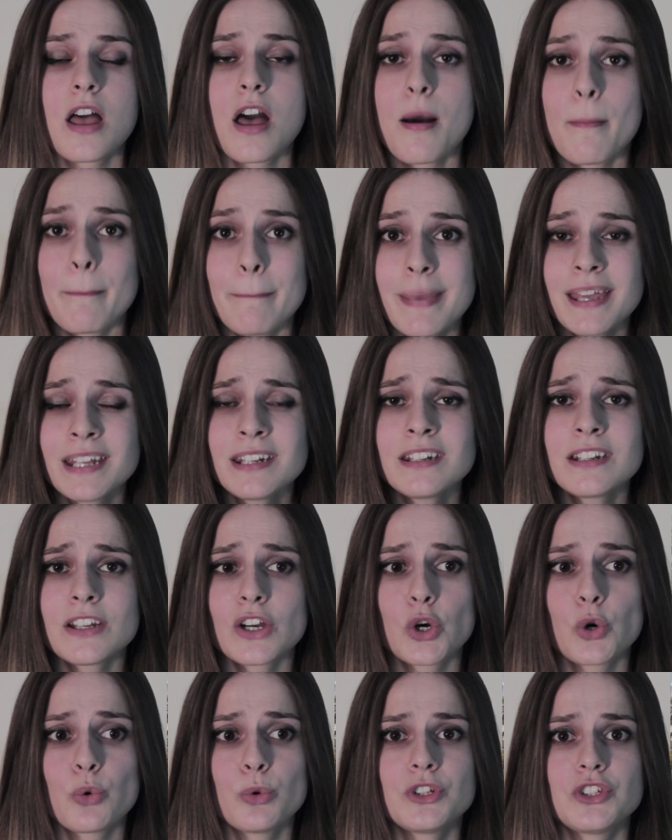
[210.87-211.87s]
Men
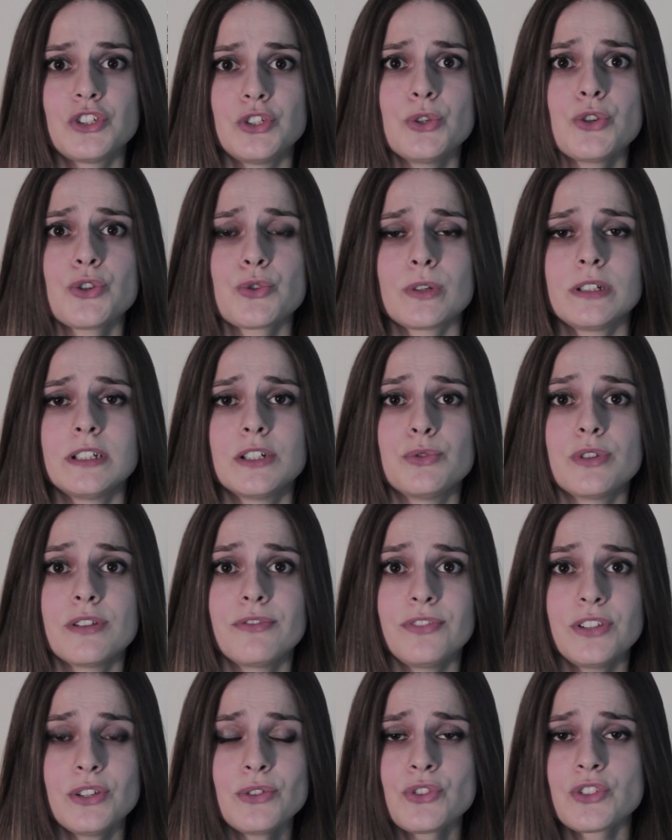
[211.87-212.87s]
who would usually
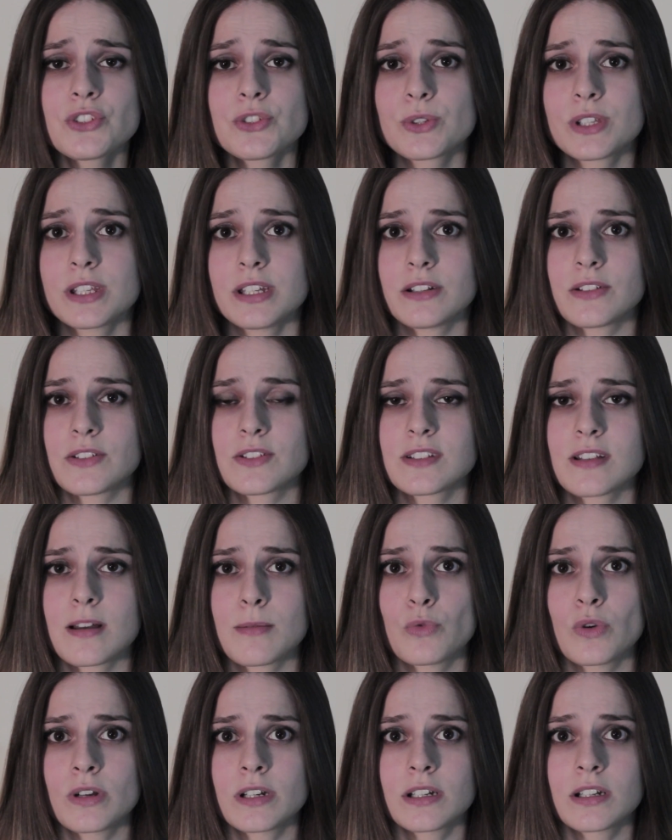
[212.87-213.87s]
refuse to kill
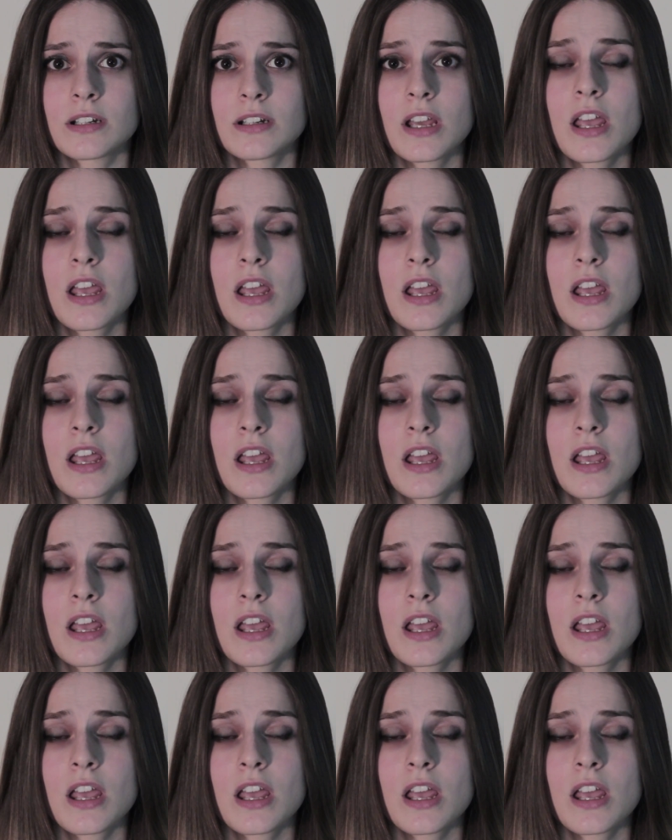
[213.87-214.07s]
someone